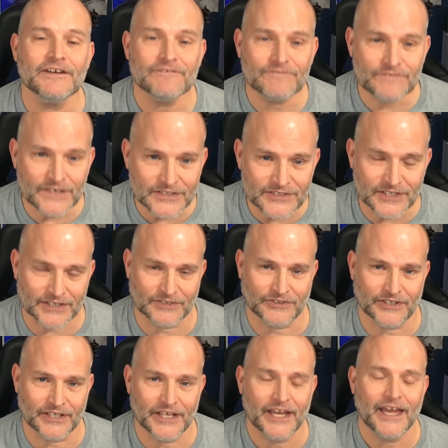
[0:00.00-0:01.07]

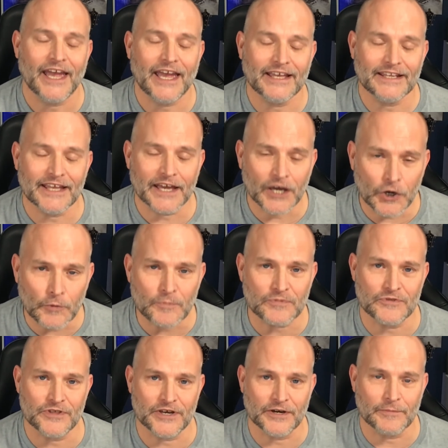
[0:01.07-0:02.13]
physically and help
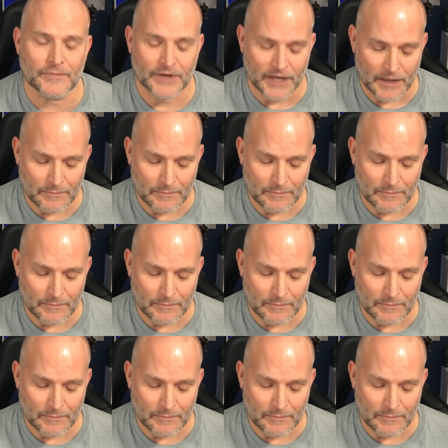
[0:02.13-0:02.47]
them